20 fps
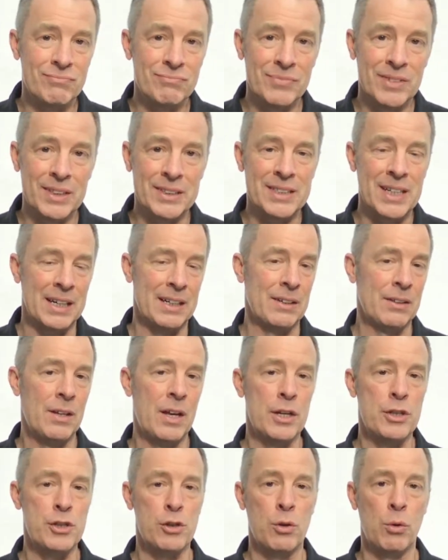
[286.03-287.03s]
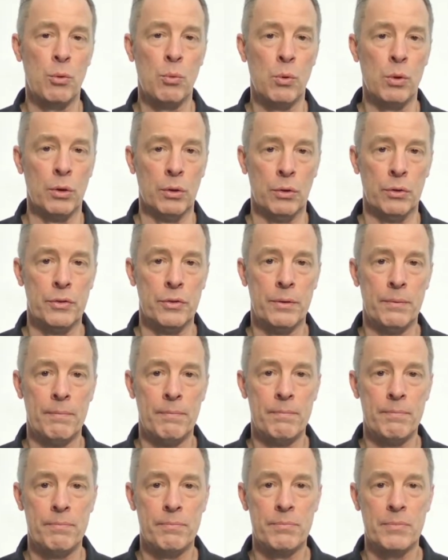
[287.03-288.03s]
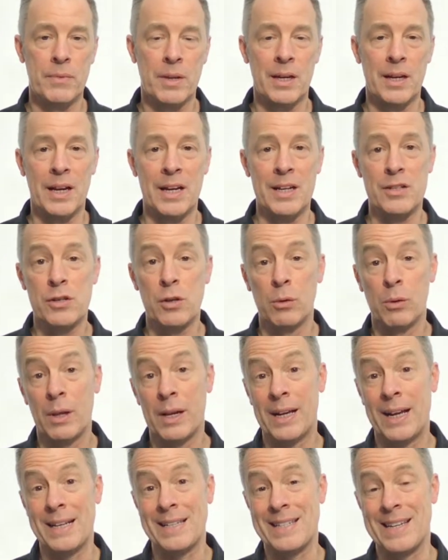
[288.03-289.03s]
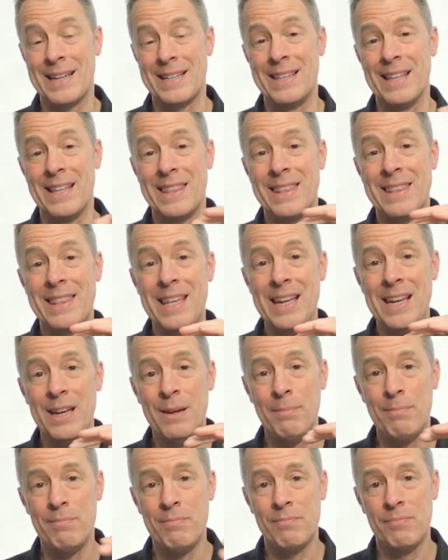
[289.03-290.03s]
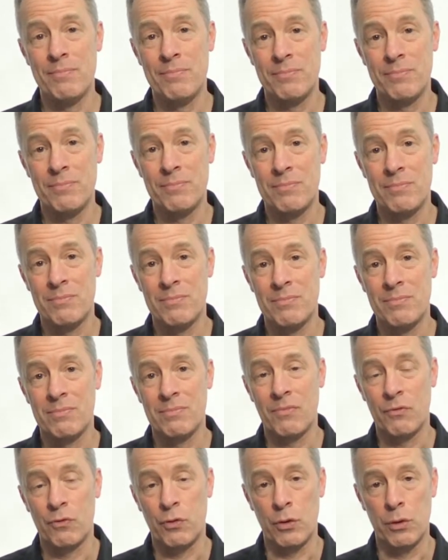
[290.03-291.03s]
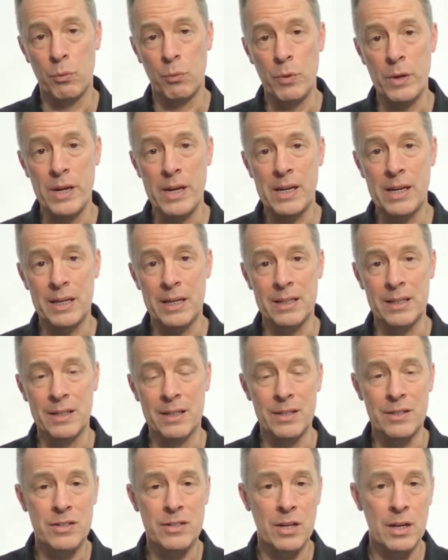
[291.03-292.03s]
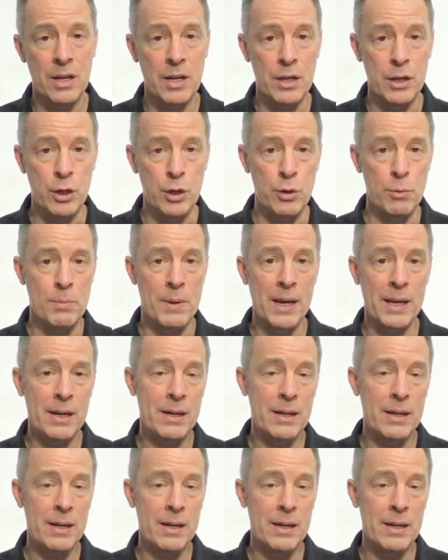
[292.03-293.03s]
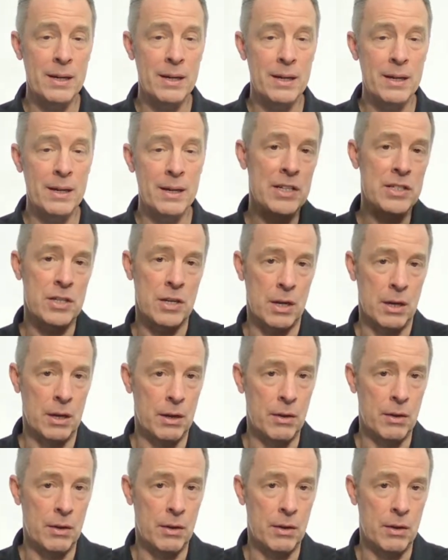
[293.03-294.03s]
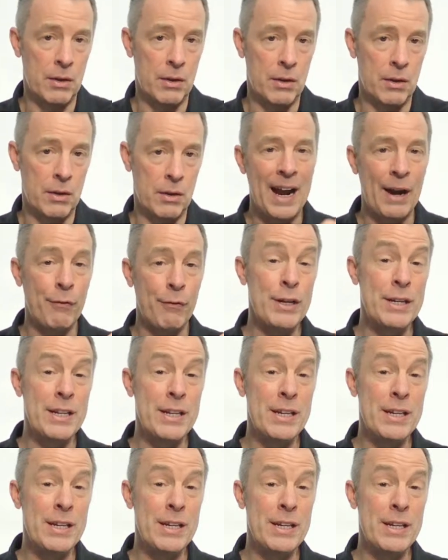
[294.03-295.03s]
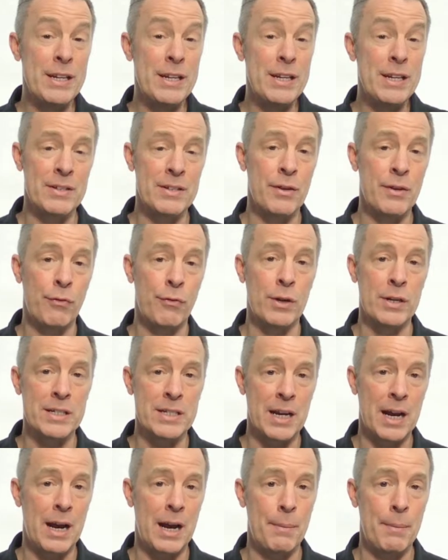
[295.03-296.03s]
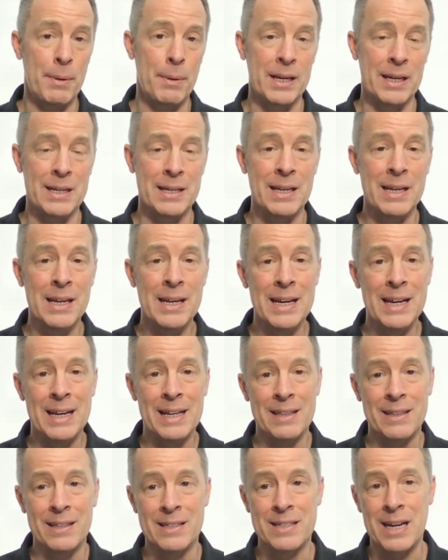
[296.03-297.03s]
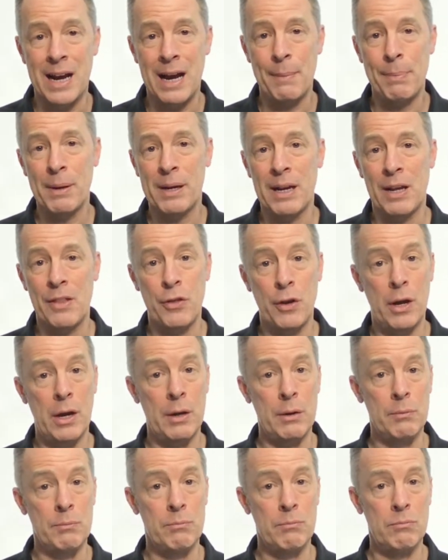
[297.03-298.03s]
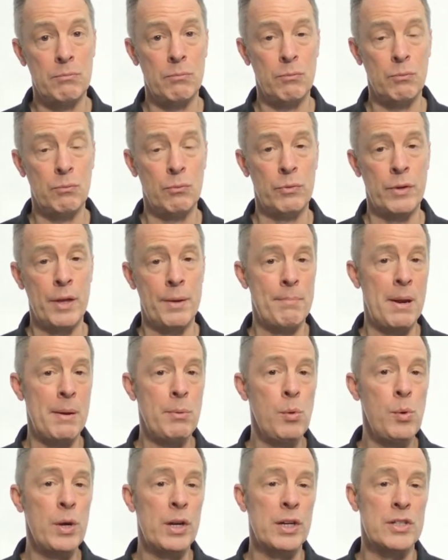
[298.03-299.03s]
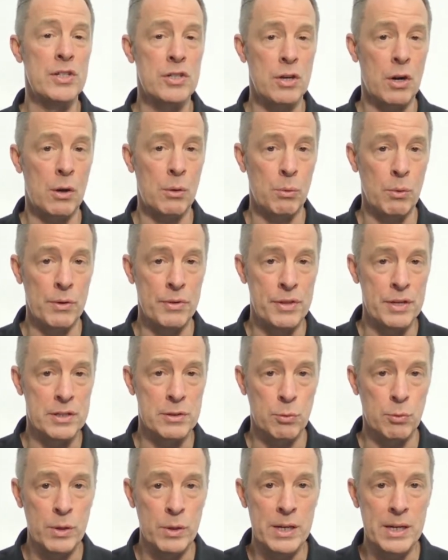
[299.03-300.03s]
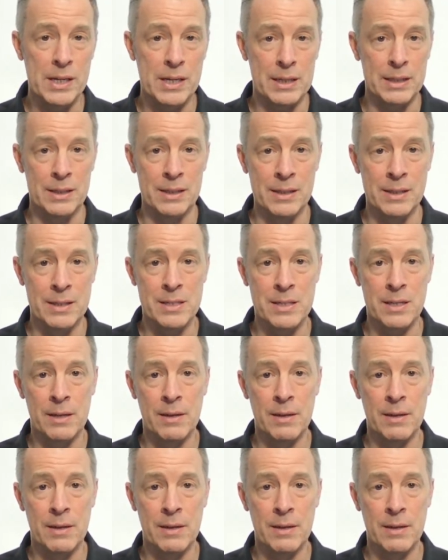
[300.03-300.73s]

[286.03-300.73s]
a technological world? And so, like I said, the theme for the week is humanity in the face of, and every day I'll have a different topic. And the topic I thought that maybe we could start with this week is,